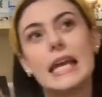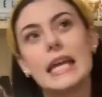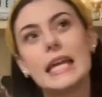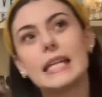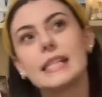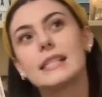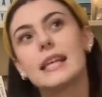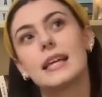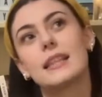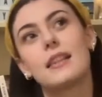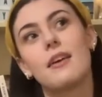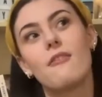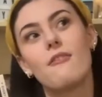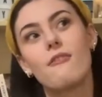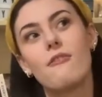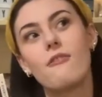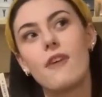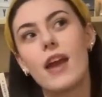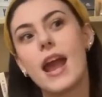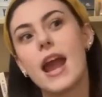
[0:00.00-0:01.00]
is like
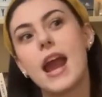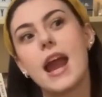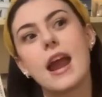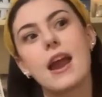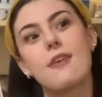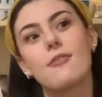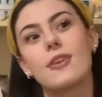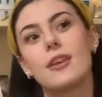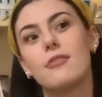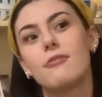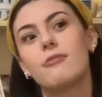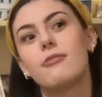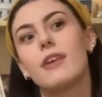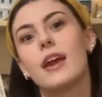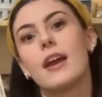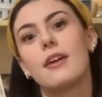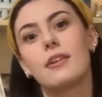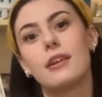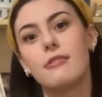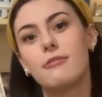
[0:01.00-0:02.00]
the very,
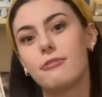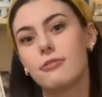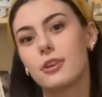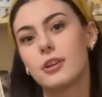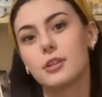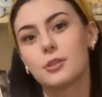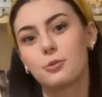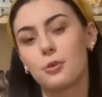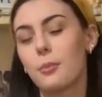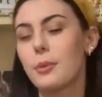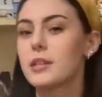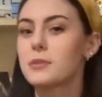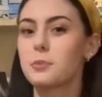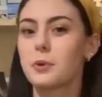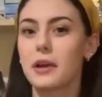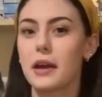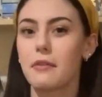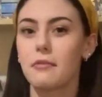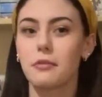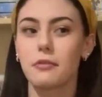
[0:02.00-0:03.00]
very first romance
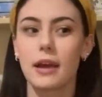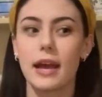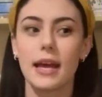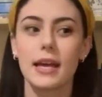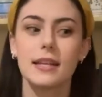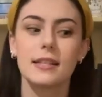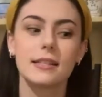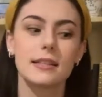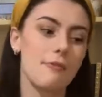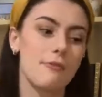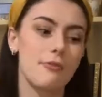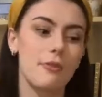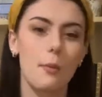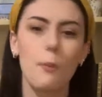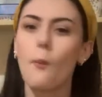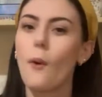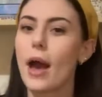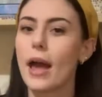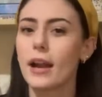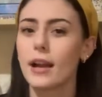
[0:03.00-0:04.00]
book I ever read
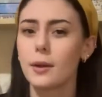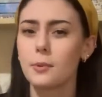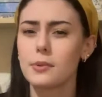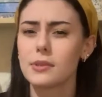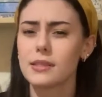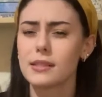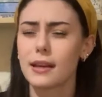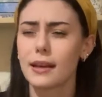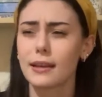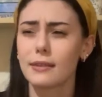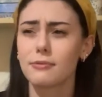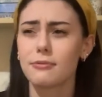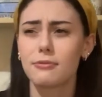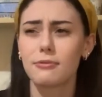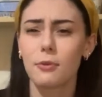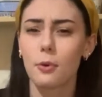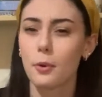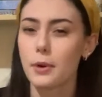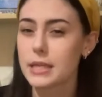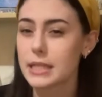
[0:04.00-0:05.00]
from when I was like
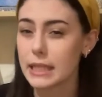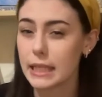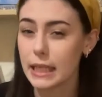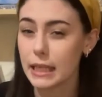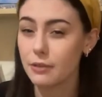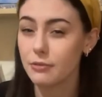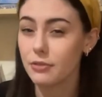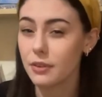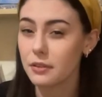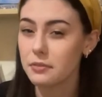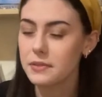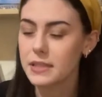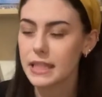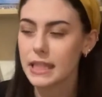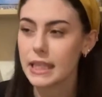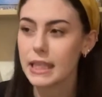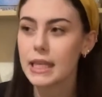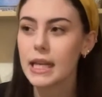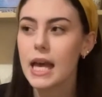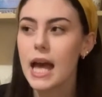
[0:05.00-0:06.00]
14,
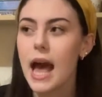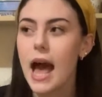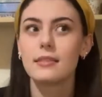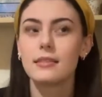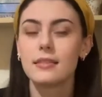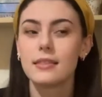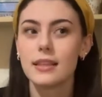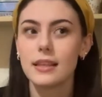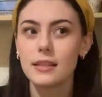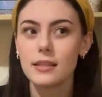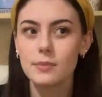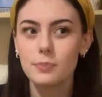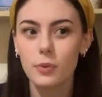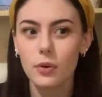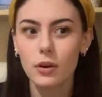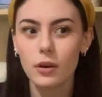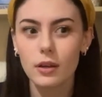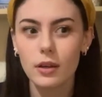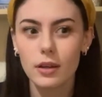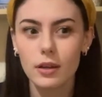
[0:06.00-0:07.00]
15. This
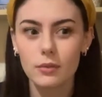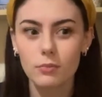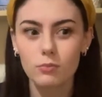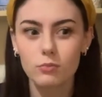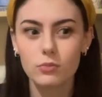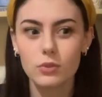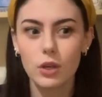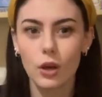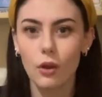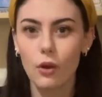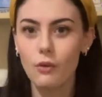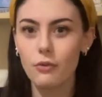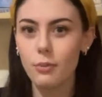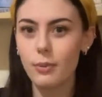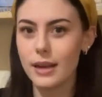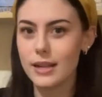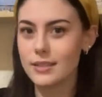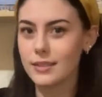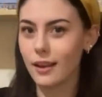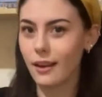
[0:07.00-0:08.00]
book took over
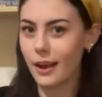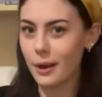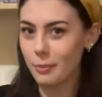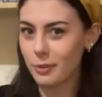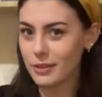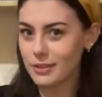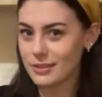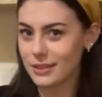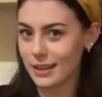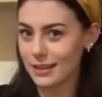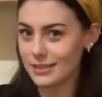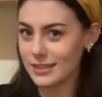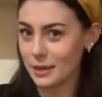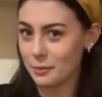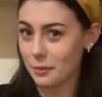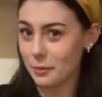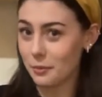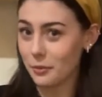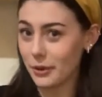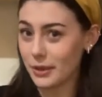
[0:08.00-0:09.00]
my entire personality
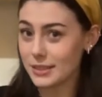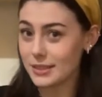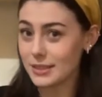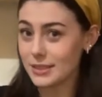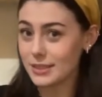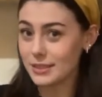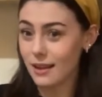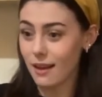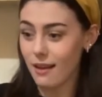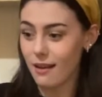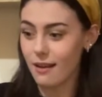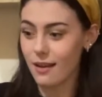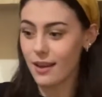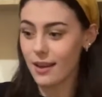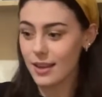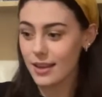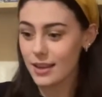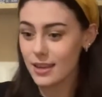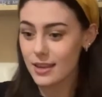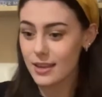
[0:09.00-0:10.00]
at one point.
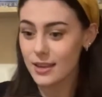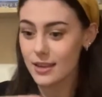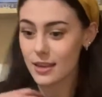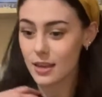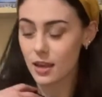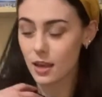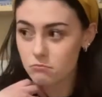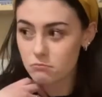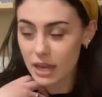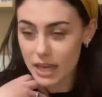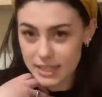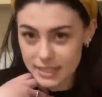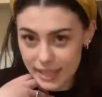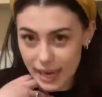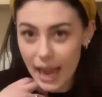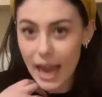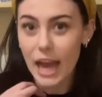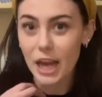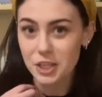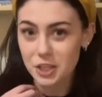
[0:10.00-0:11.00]
I
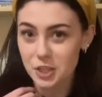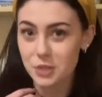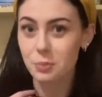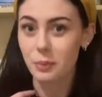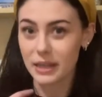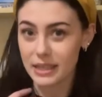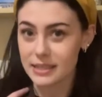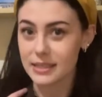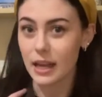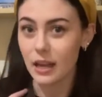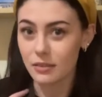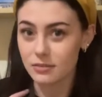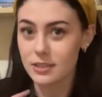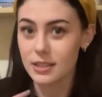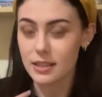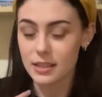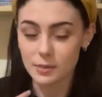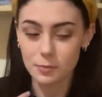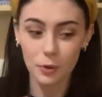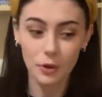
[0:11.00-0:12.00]
attached myself
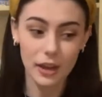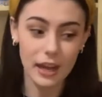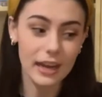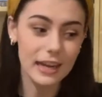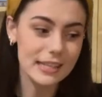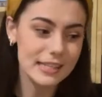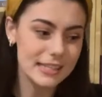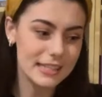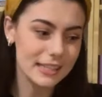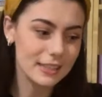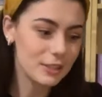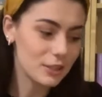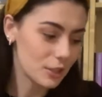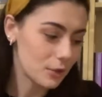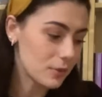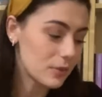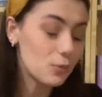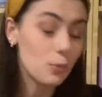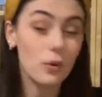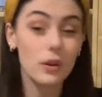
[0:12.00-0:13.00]
to this book and I still
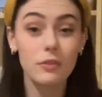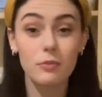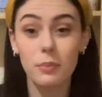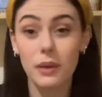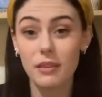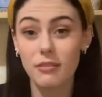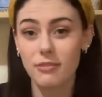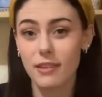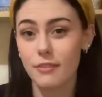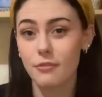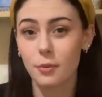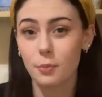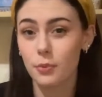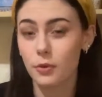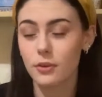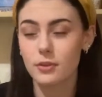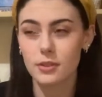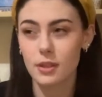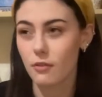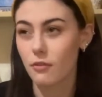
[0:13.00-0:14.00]
do. It's one of my favorite
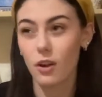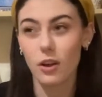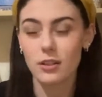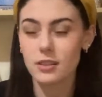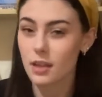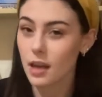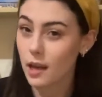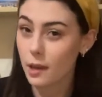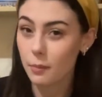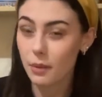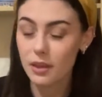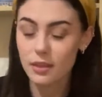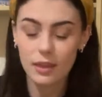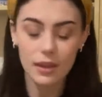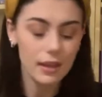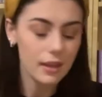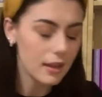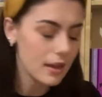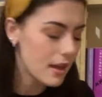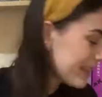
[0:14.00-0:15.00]
books of all time, I
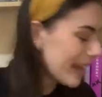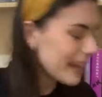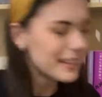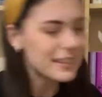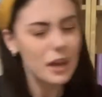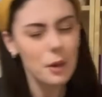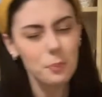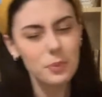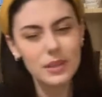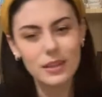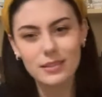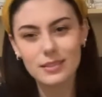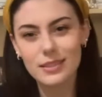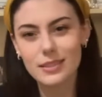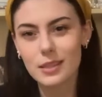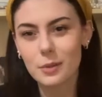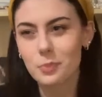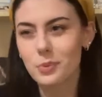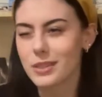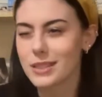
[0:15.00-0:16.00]
think. Not because
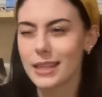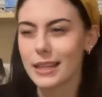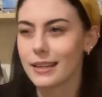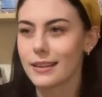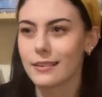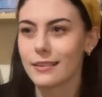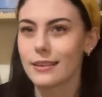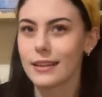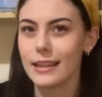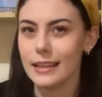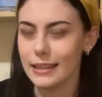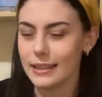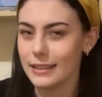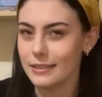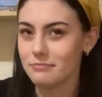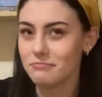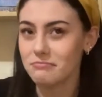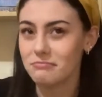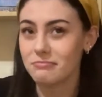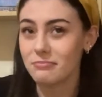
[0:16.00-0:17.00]
it's a
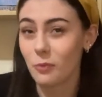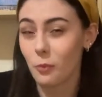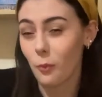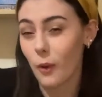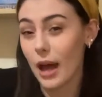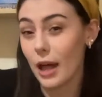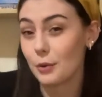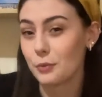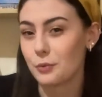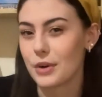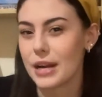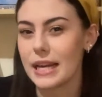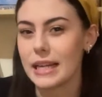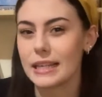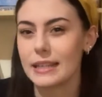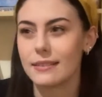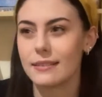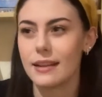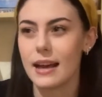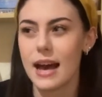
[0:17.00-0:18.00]
particularly
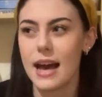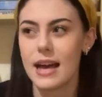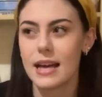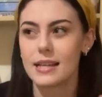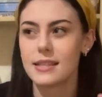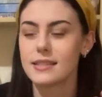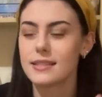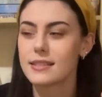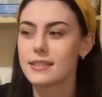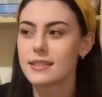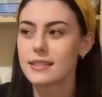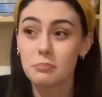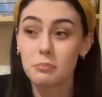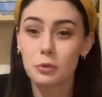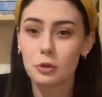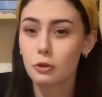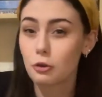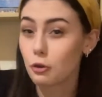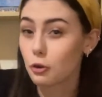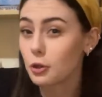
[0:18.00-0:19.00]
well-written and
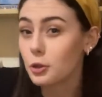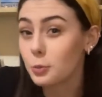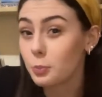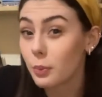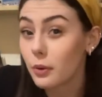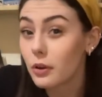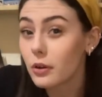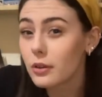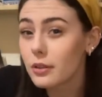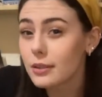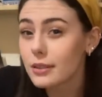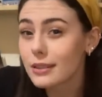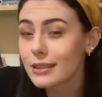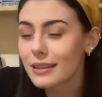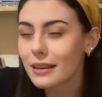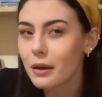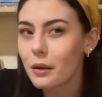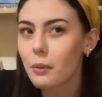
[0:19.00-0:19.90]
good book,